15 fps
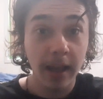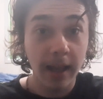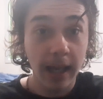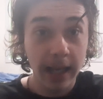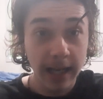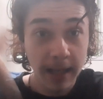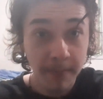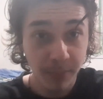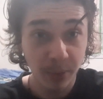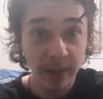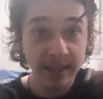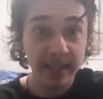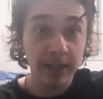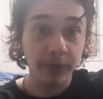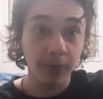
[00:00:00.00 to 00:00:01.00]
and
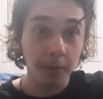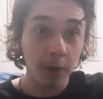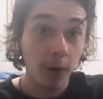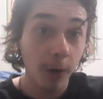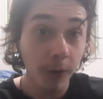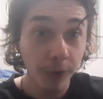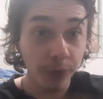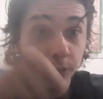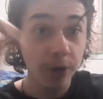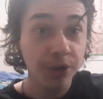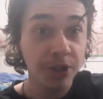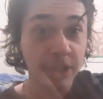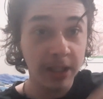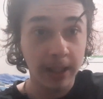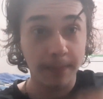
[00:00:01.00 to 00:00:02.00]
imprinting from the old
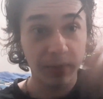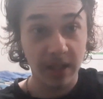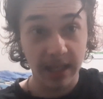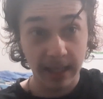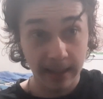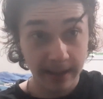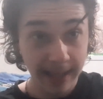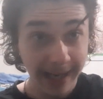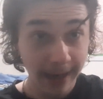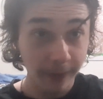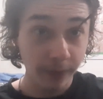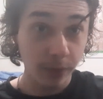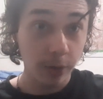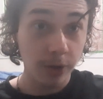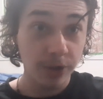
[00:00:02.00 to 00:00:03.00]
version, then updating that
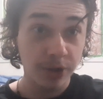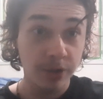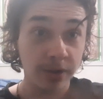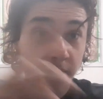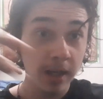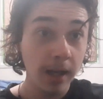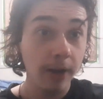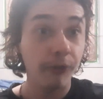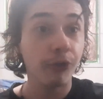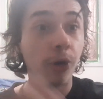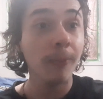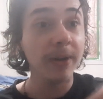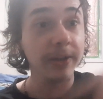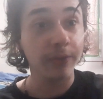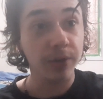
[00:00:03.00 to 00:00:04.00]
version
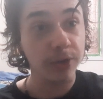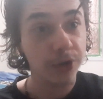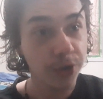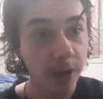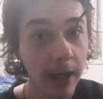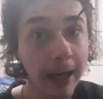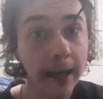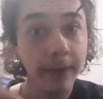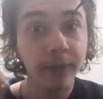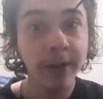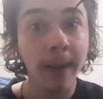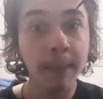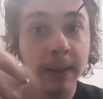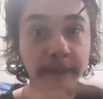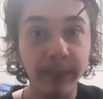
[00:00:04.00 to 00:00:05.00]
from a different drive,
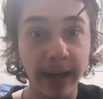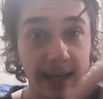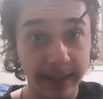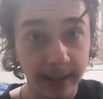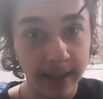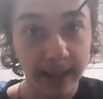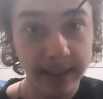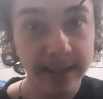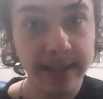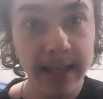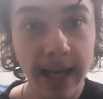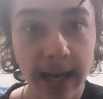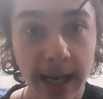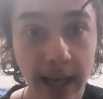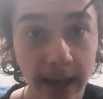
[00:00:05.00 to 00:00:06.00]
coming back the next
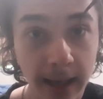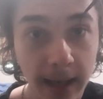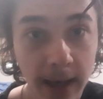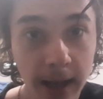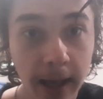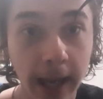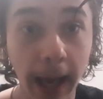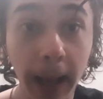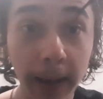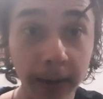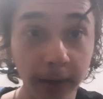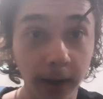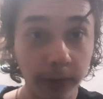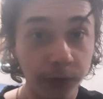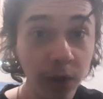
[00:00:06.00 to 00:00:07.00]
day, and
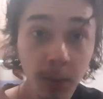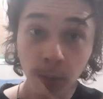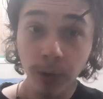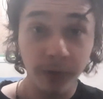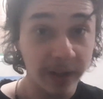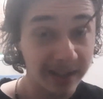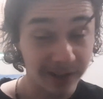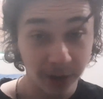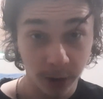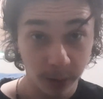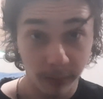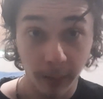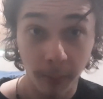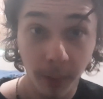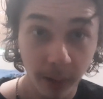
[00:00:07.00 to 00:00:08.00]
a few more things I don't
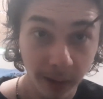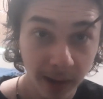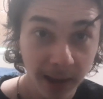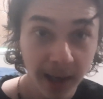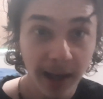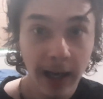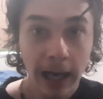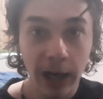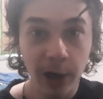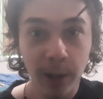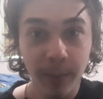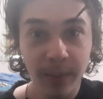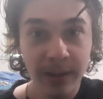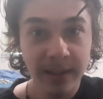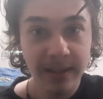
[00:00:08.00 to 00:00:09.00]
remember. I
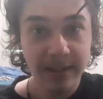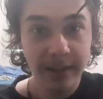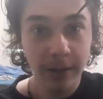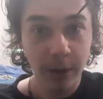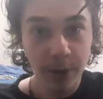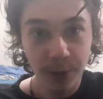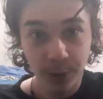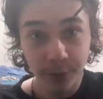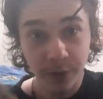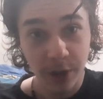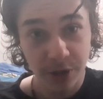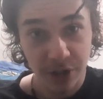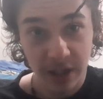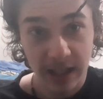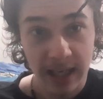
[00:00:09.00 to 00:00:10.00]
opened the local
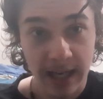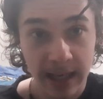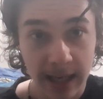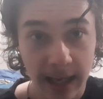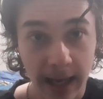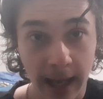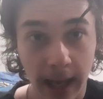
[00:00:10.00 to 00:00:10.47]
version again,